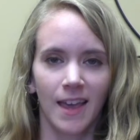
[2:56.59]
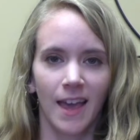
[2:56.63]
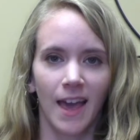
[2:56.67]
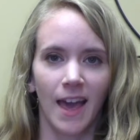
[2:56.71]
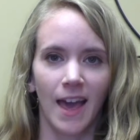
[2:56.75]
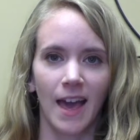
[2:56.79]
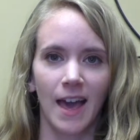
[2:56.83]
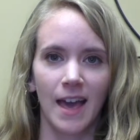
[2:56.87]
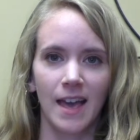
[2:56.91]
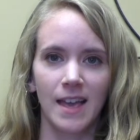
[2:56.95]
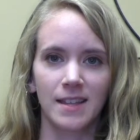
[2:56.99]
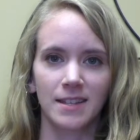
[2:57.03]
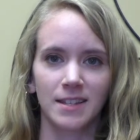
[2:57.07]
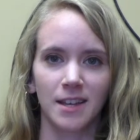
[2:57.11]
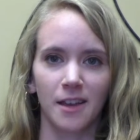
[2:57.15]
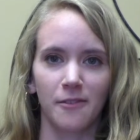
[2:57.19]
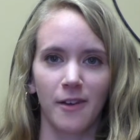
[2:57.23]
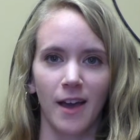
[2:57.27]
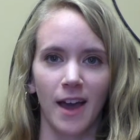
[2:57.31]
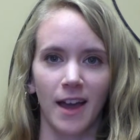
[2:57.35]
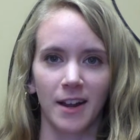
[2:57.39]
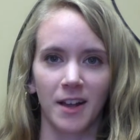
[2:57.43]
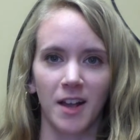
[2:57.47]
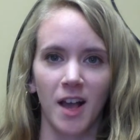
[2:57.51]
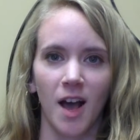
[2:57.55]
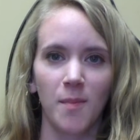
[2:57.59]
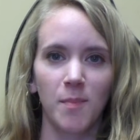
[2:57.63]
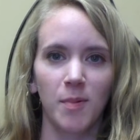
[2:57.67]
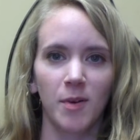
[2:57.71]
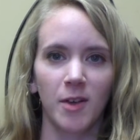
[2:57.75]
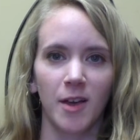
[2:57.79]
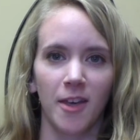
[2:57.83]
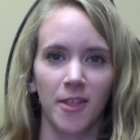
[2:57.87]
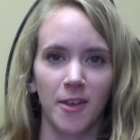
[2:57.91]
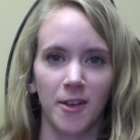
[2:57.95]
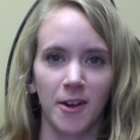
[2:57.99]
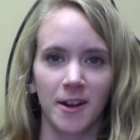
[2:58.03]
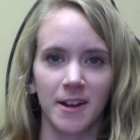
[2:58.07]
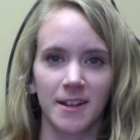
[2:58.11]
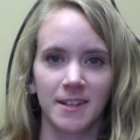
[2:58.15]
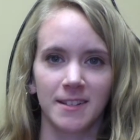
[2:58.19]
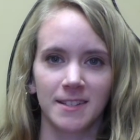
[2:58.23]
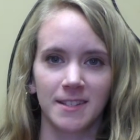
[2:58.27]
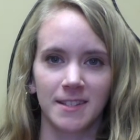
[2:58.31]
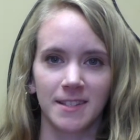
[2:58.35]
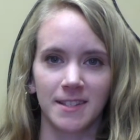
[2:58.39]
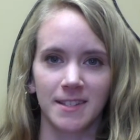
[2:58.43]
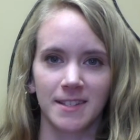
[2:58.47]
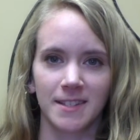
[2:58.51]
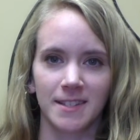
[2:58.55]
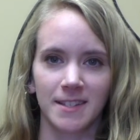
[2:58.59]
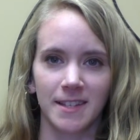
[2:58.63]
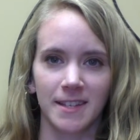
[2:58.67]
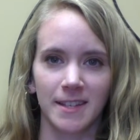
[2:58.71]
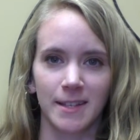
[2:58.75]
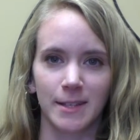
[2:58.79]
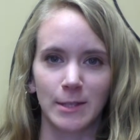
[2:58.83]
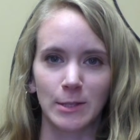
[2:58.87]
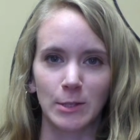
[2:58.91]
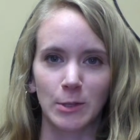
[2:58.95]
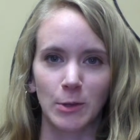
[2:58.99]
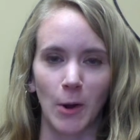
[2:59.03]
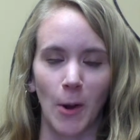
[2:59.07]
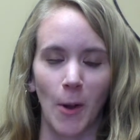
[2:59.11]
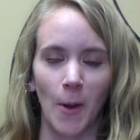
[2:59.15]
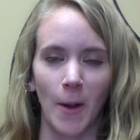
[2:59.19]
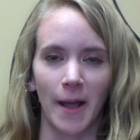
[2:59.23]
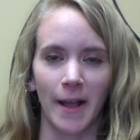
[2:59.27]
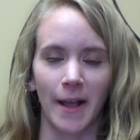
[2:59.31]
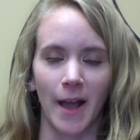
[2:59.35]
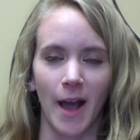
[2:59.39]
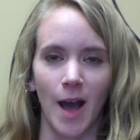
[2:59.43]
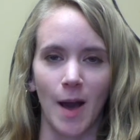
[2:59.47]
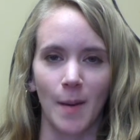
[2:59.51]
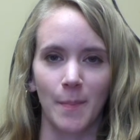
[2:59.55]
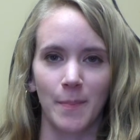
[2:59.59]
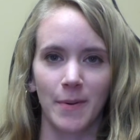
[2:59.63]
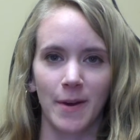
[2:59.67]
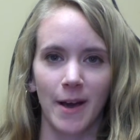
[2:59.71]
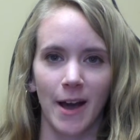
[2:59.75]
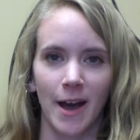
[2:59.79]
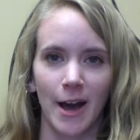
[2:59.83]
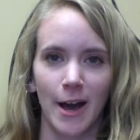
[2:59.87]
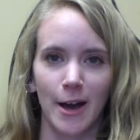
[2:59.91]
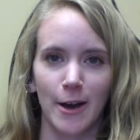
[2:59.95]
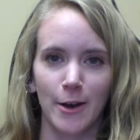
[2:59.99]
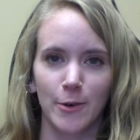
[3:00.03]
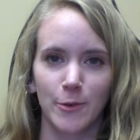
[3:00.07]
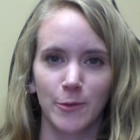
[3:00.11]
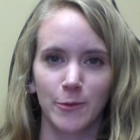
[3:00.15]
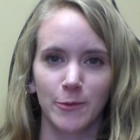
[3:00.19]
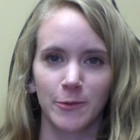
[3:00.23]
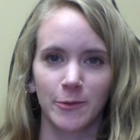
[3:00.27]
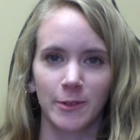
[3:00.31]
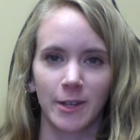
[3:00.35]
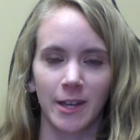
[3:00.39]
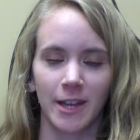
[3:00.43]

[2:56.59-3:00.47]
And I've had a couple other instances growing up of